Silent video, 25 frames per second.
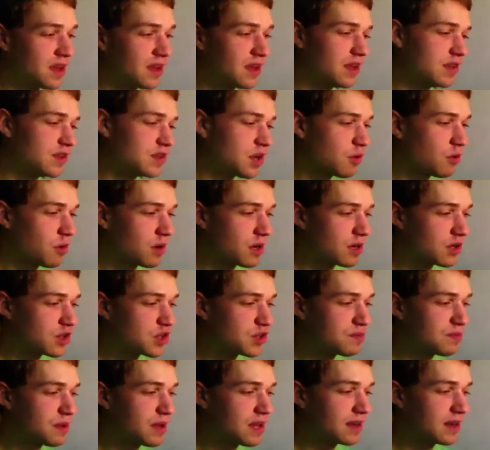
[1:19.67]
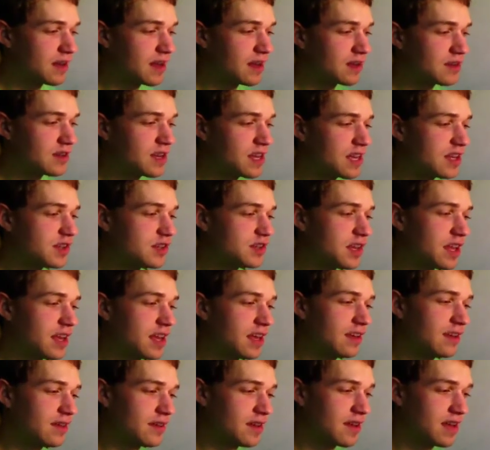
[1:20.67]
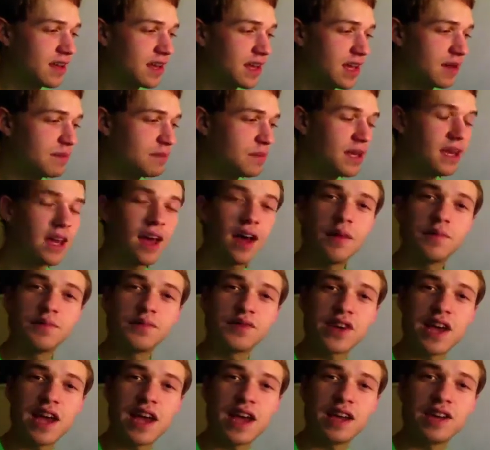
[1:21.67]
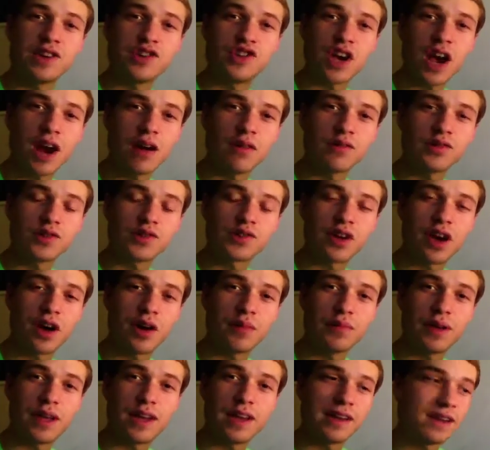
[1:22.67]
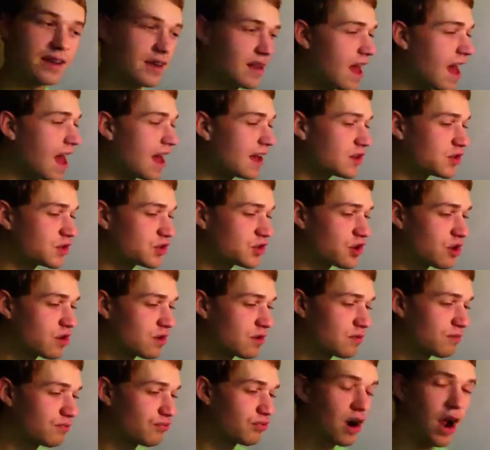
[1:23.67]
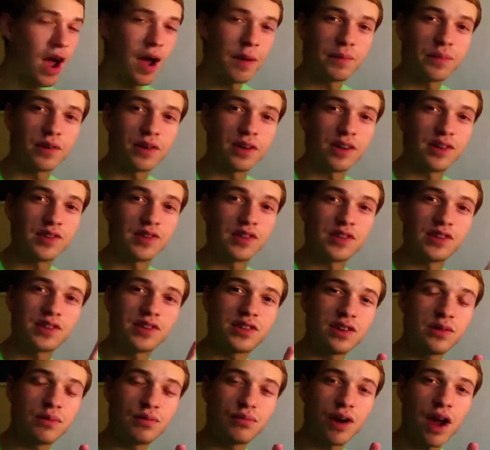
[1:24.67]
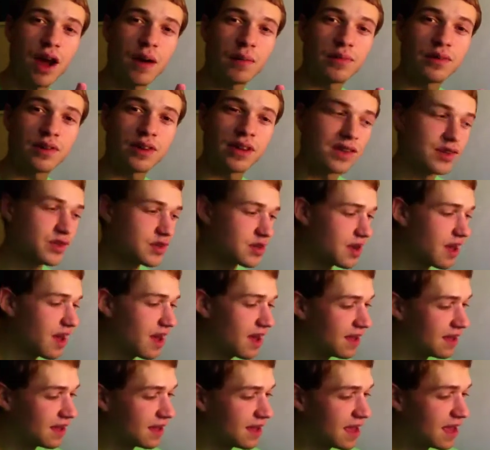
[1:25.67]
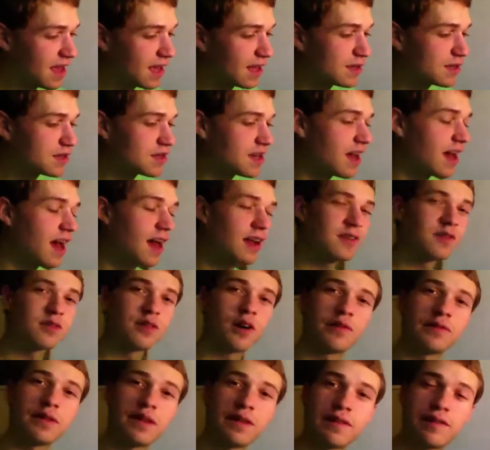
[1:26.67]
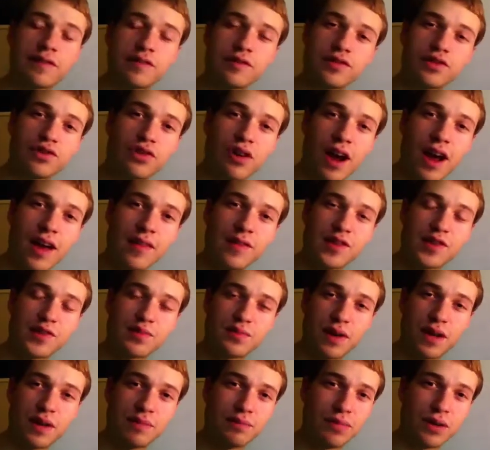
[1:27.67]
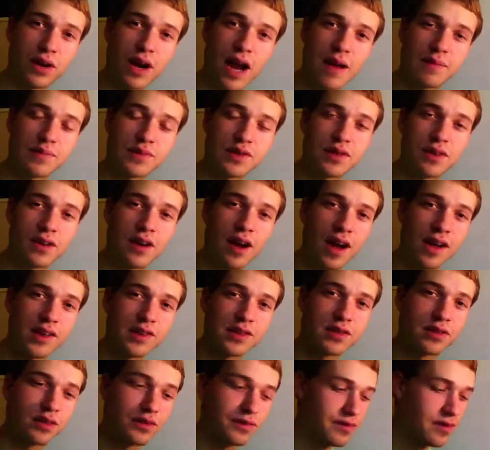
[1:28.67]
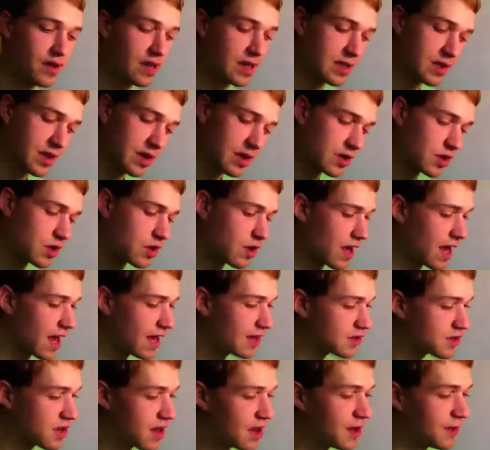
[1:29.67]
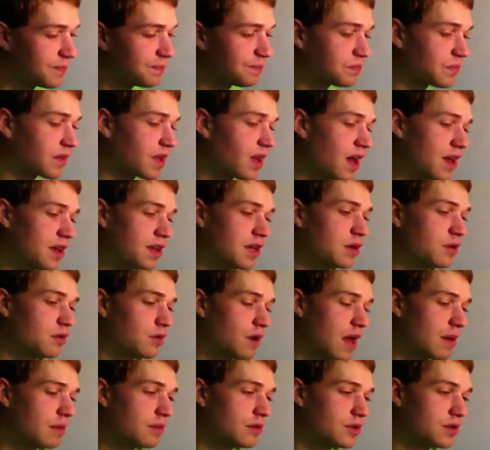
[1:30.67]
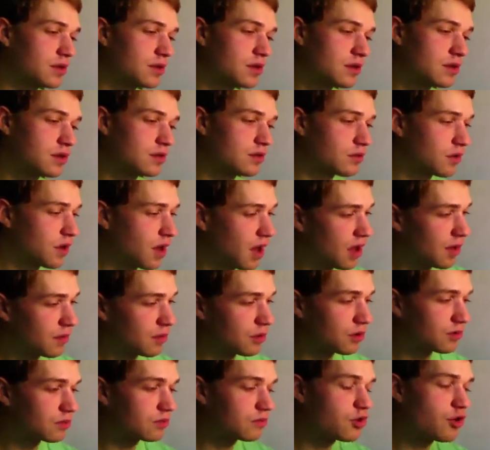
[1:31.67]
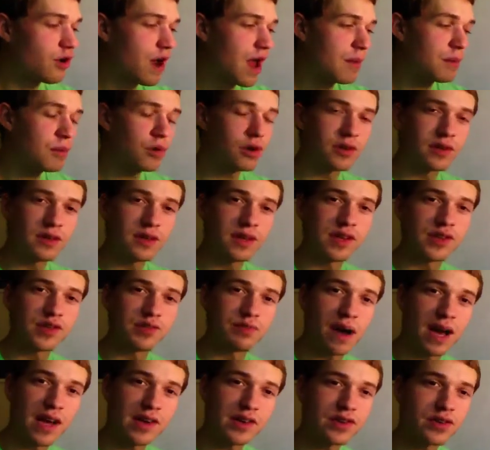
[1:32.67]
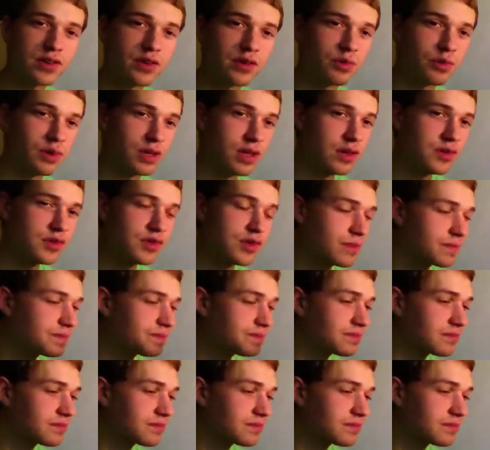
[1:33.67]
So when you spin a disc, it becomes a gyroscope, and it has certain properties. There's two properties, and I don't know if you've ever tried this, but perhaps in your high school physics class, you were able to grab one of these bicycle wheels